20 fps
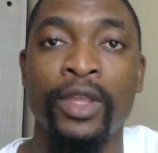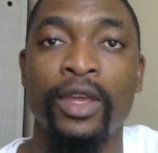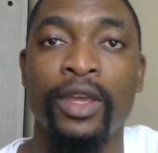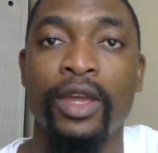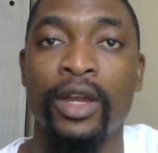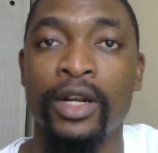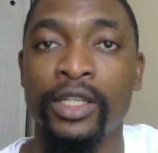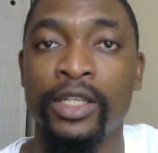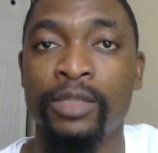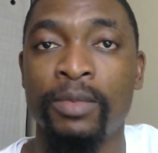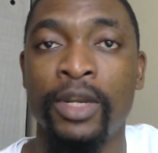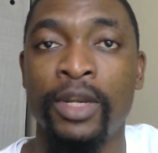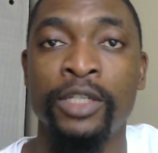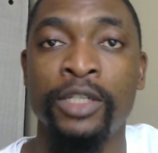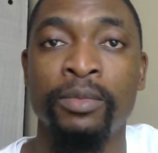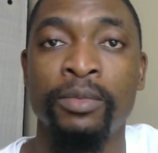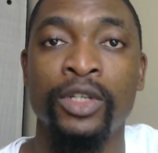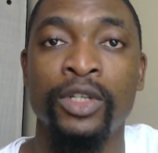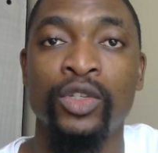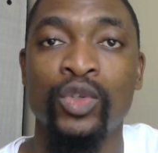A risk
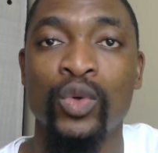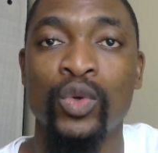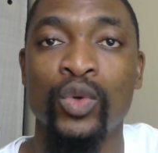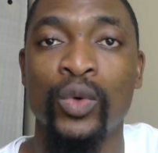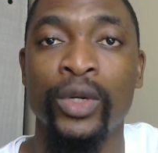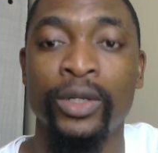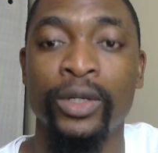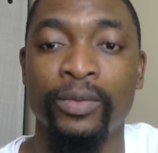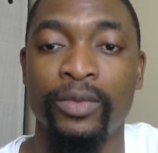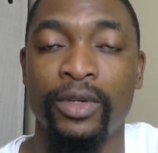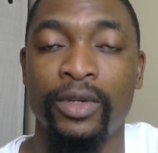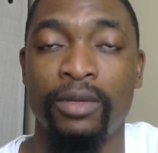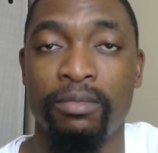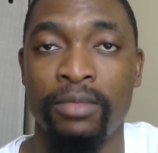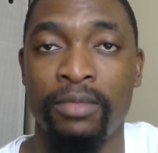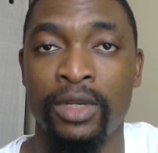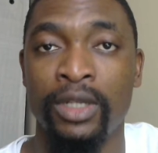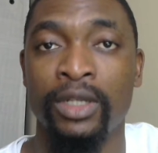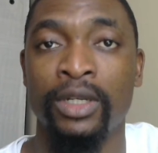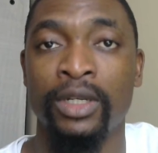management tool
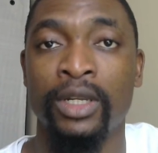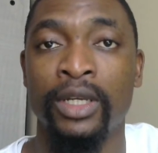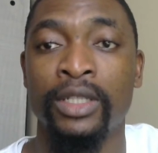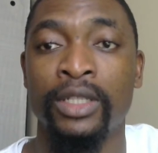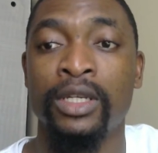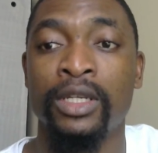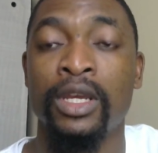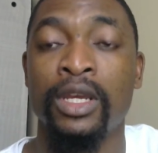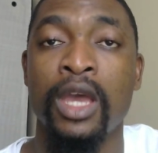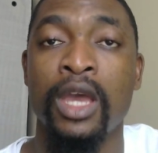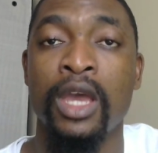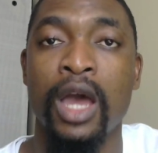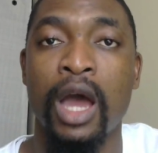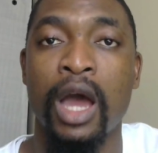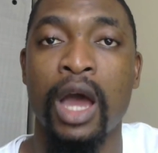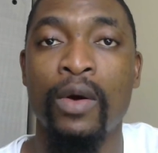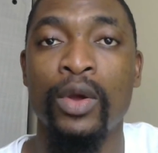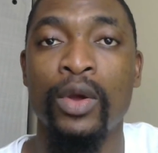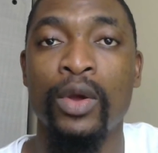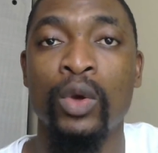meaning that
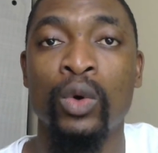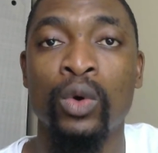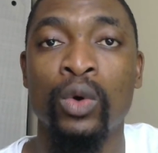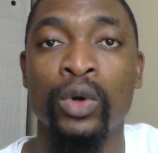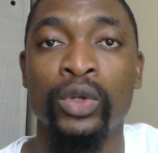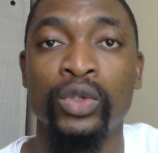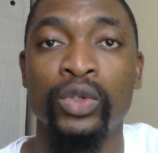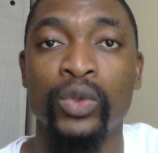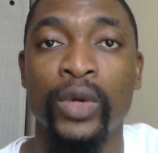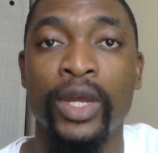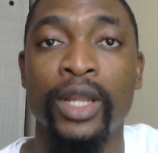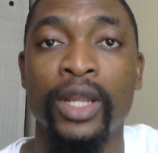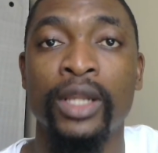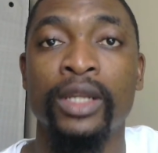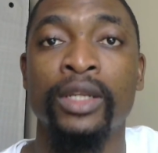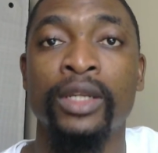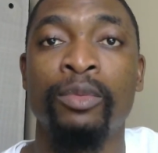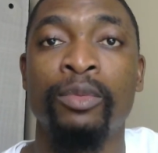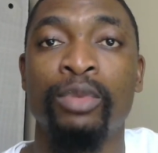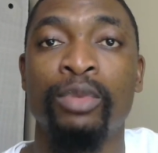how are you going to handle
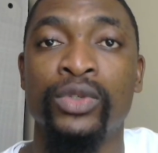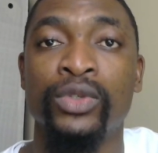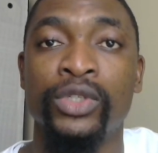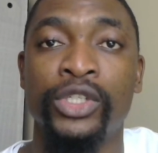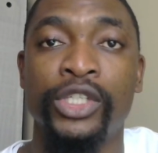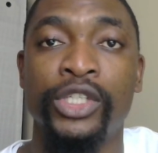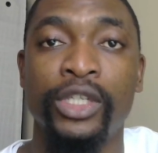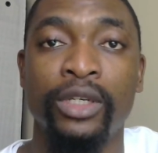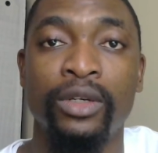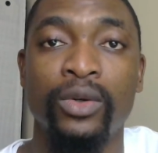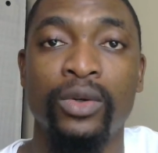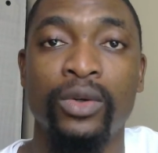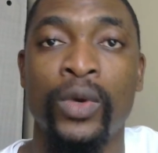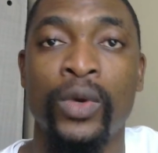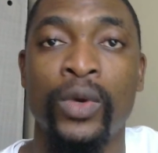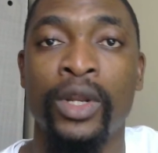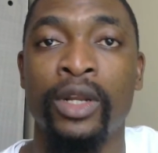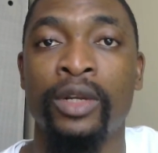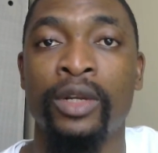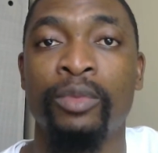the position,
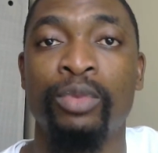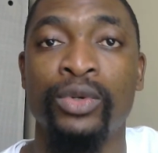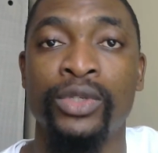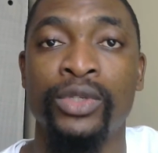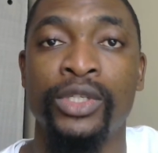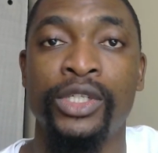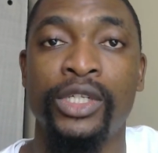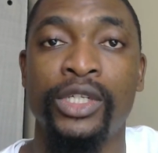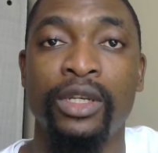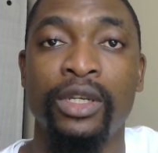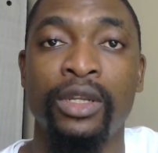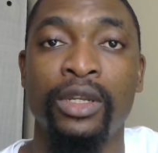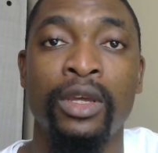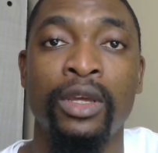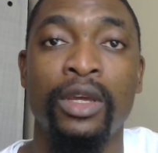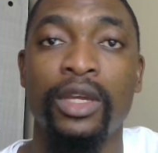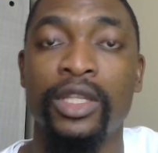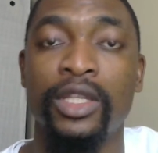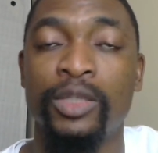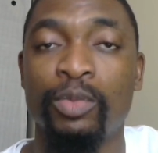whether the position
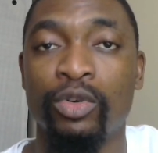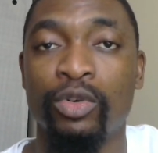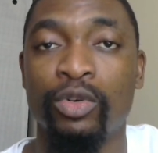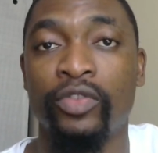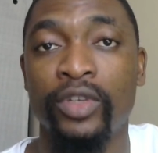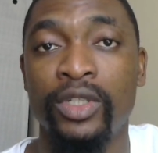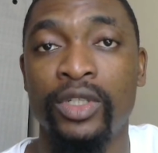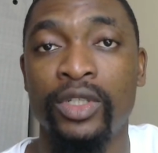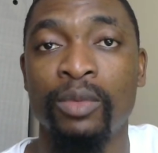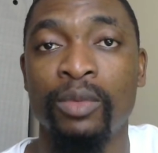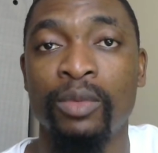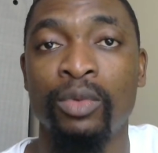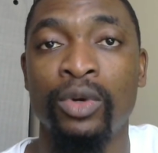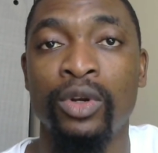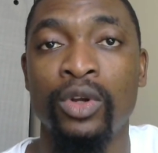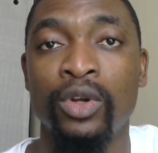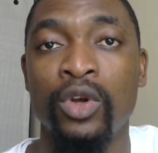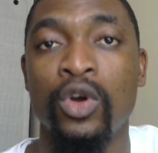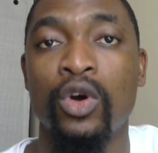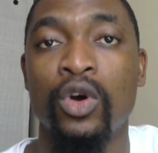is profitable
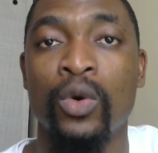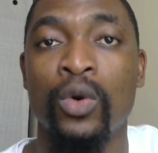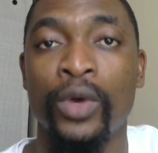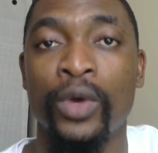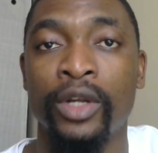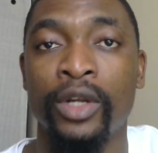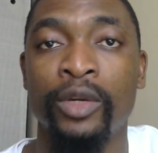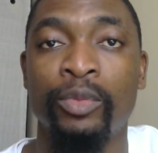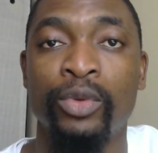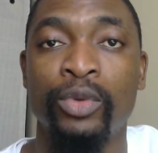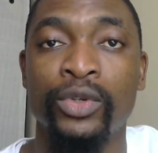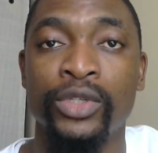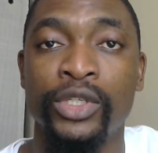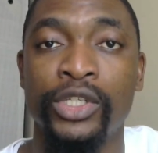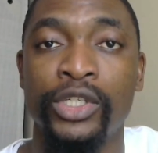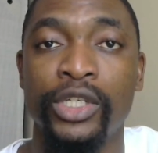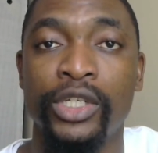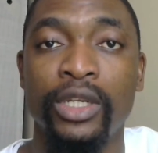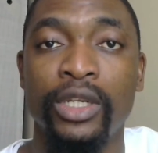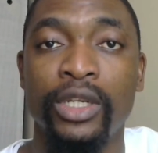or whether the
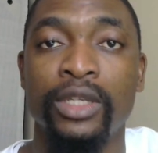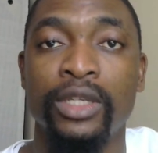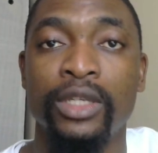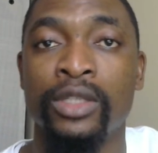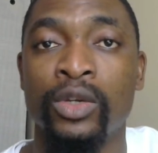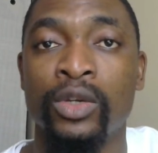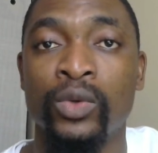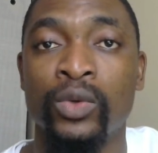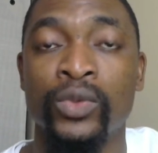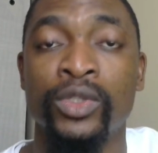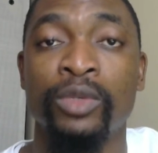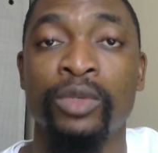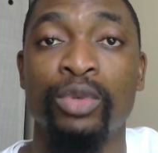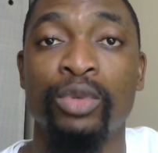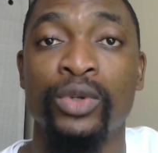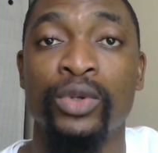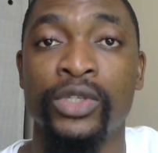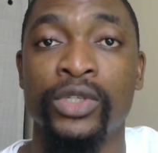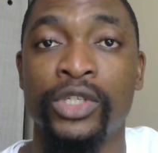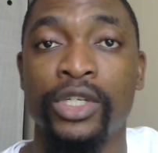position is a losing
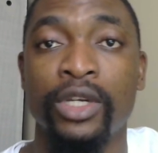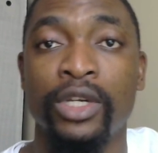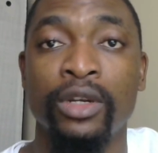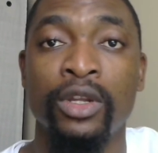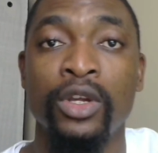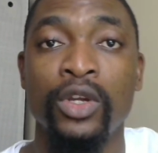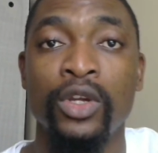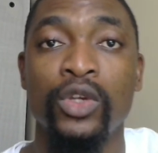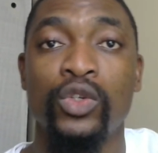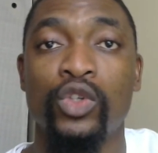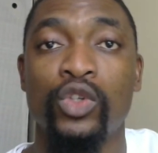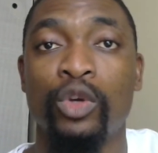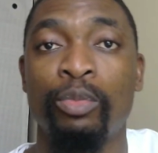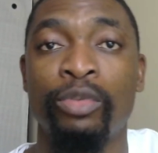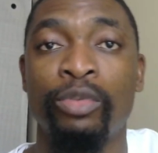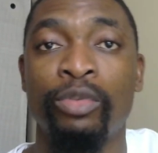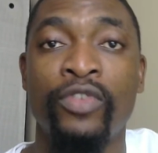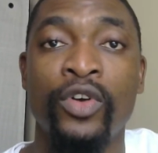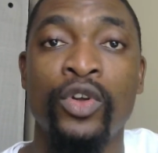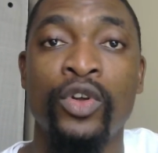position. So
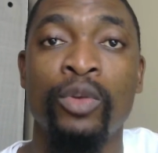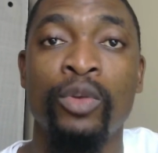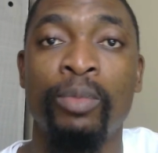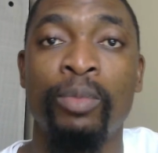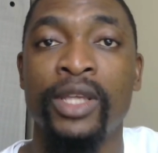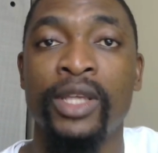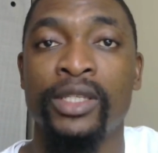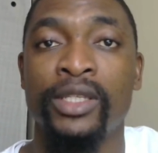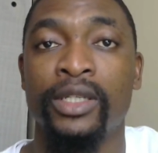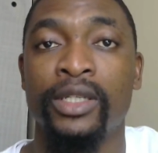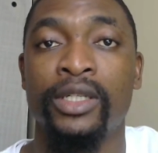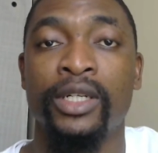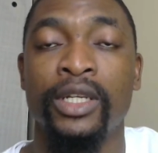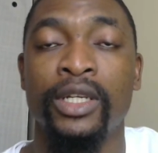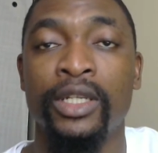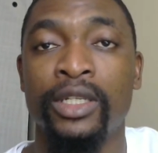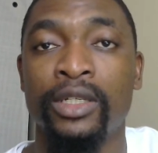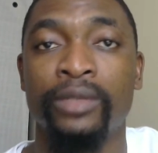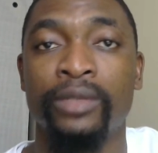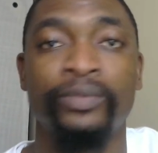before you place a
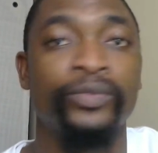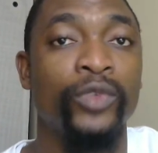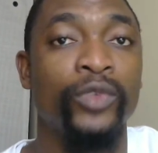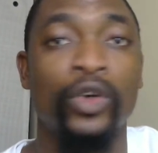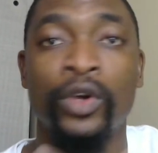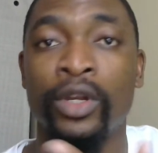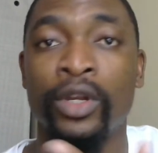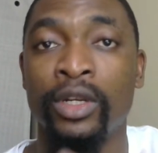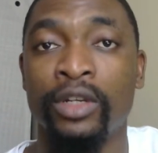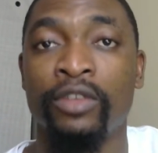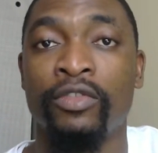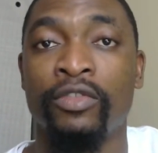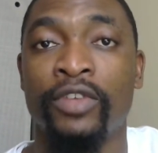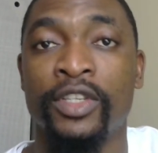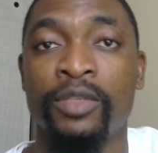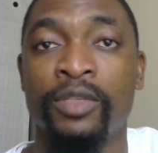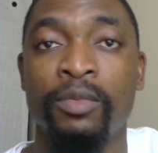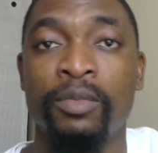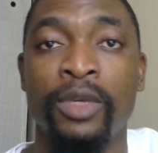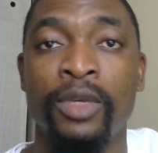trade or an
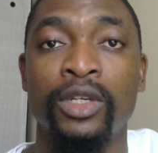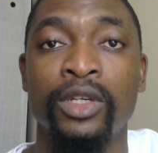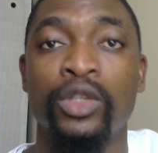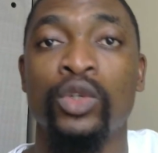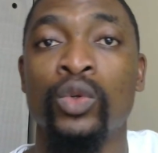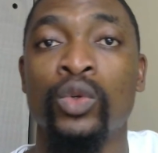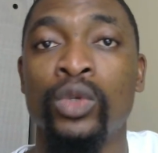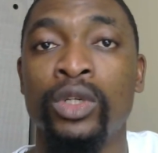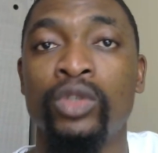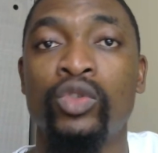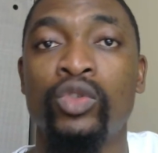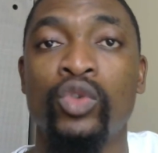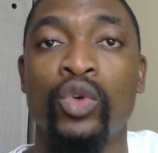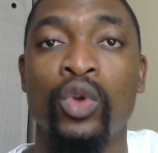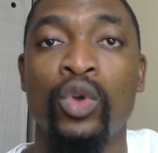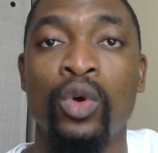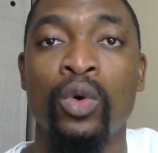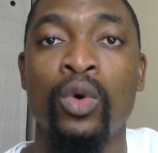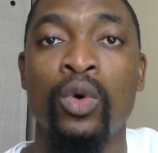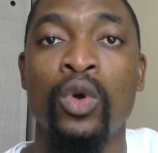investment, you need to
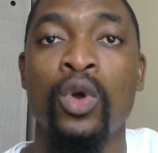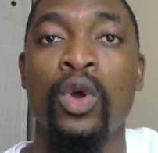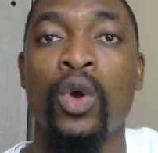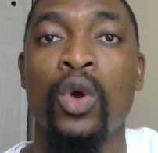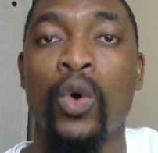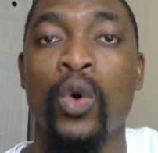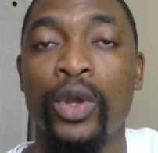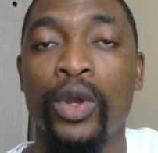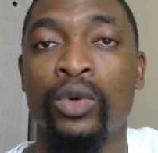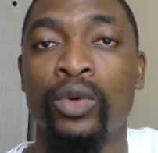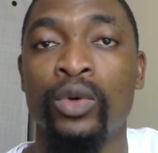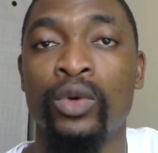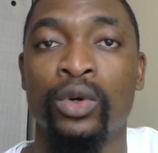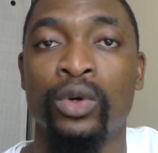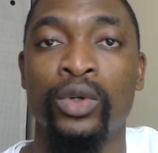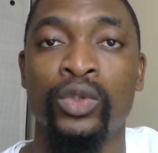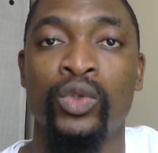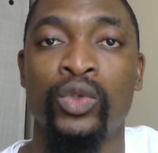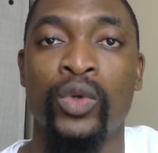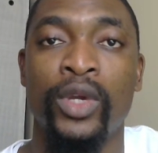know when you're
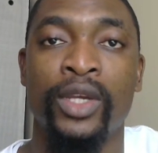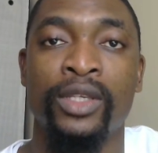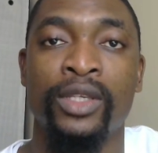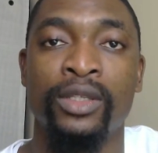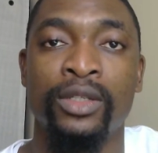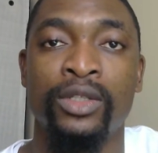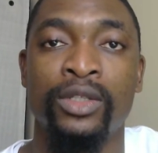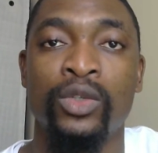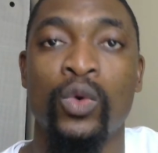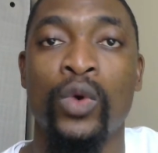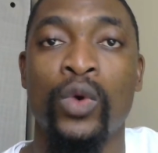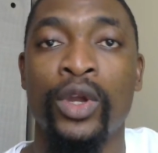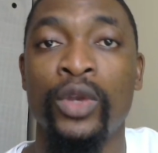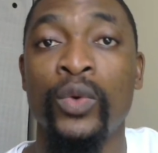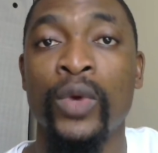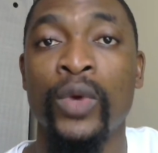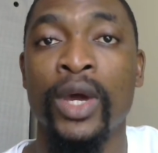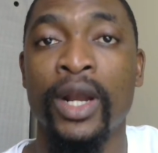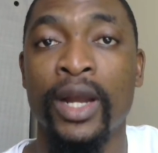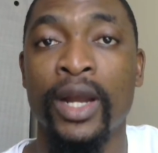going to exit, when
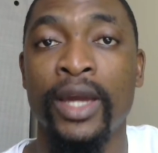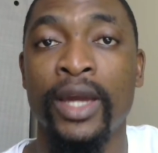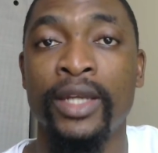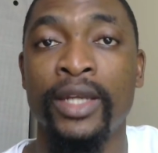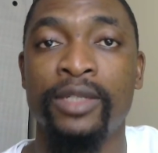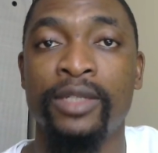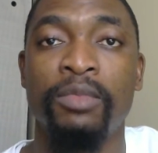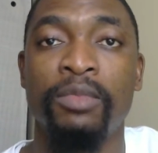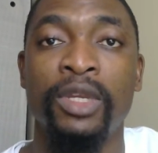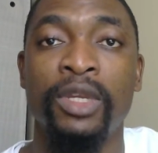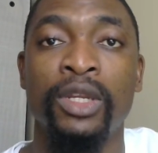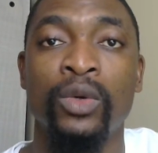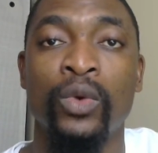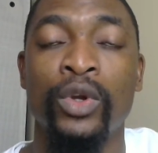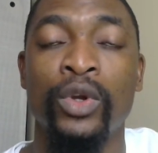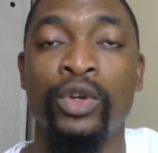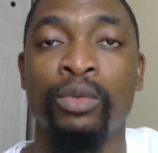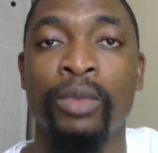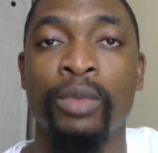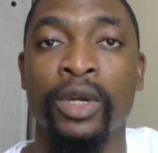you are right, meaning when
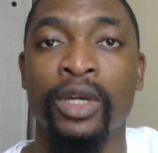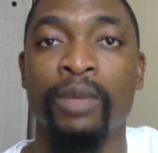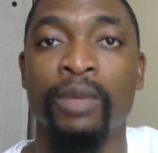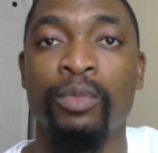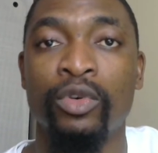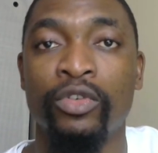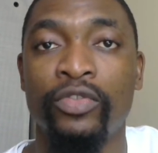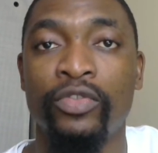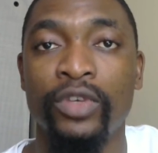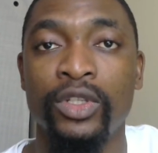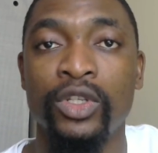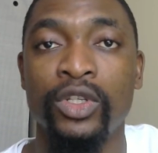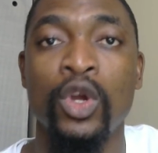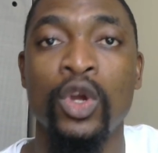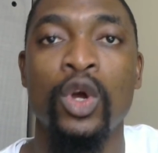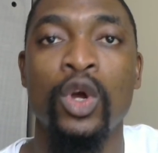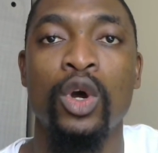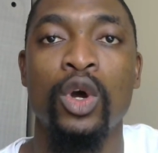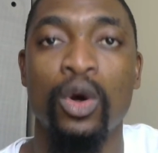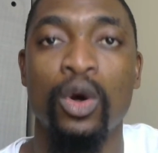you make a profit,
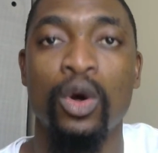or